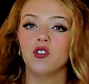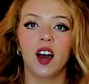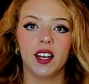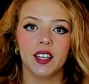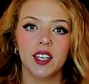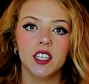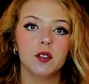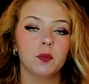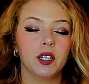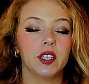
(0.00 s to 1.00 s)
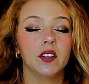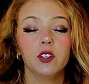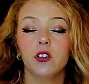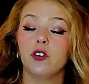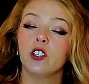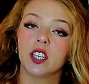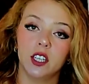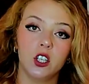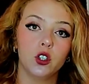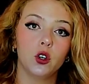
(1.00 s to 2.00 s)
dryness, but even if your
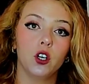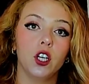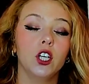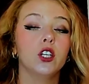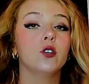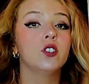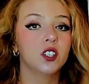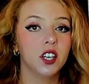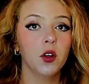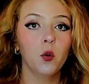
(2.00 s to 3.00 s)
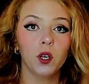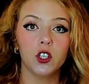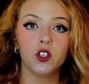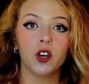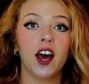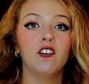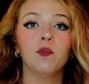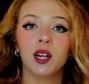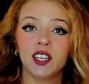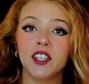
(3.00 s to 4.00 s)
skin is oily, you still want to have
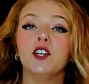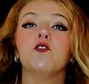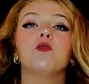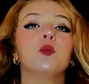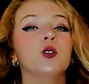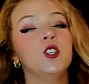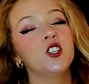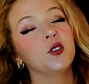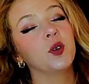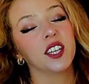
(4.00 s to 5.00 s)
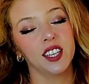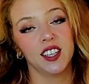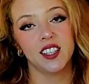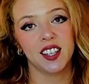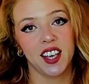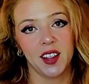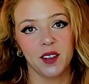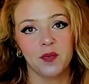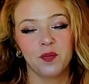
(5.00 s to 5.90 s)
plenty of moisture within the skin.